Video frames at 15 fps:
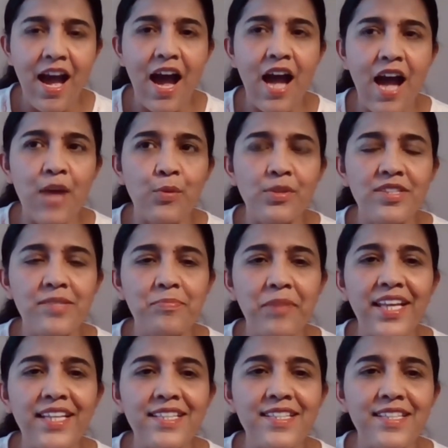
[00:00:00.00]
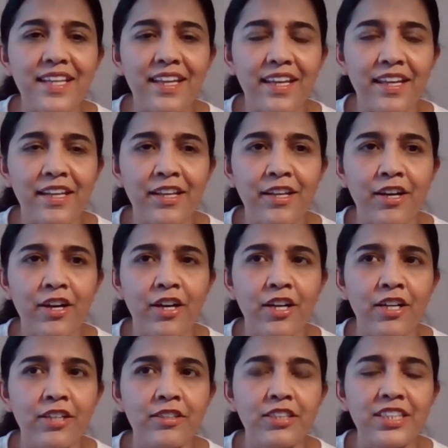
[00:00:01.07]
I was placed in
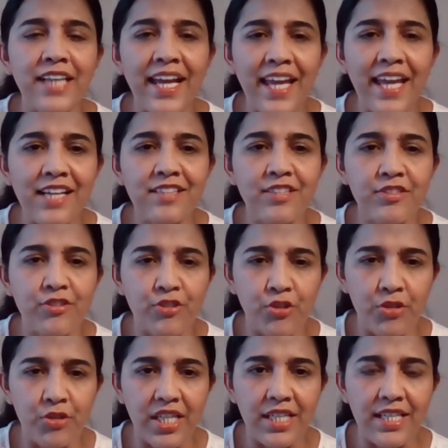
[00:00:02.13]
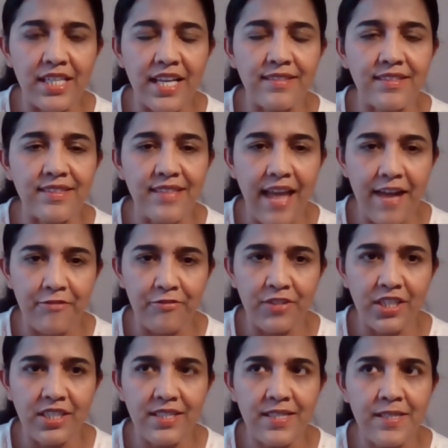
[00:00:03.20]
a dialysis unit as a staff
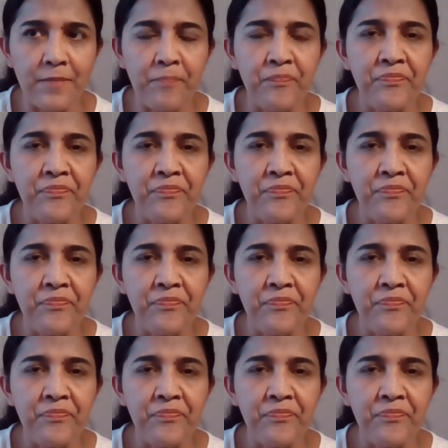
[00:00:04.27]
nurse,